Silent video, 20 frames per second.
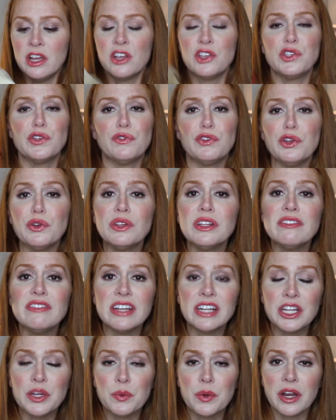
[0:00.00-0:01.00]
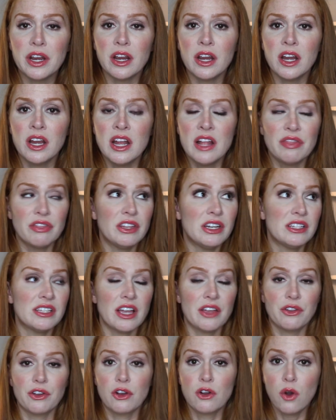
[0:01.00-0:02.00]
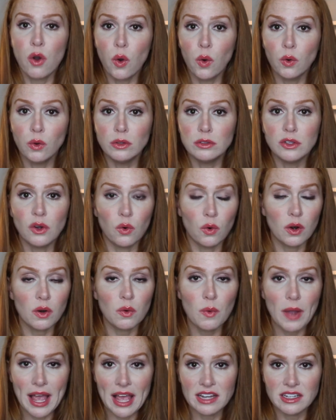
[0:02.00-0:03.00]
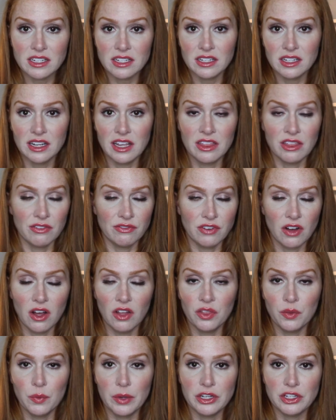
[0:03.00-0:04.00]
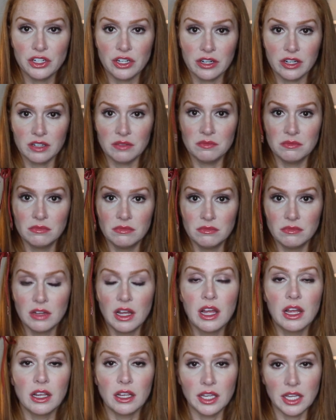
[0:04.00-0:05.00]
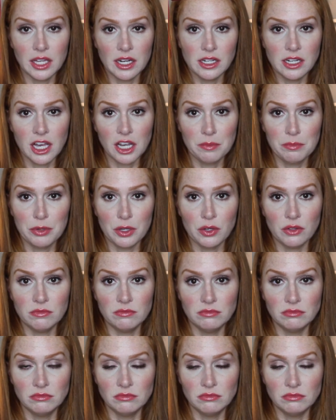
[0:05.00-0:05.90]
So if you live anywhere that is either cold or wet in the fall and the winter, get a duck boot.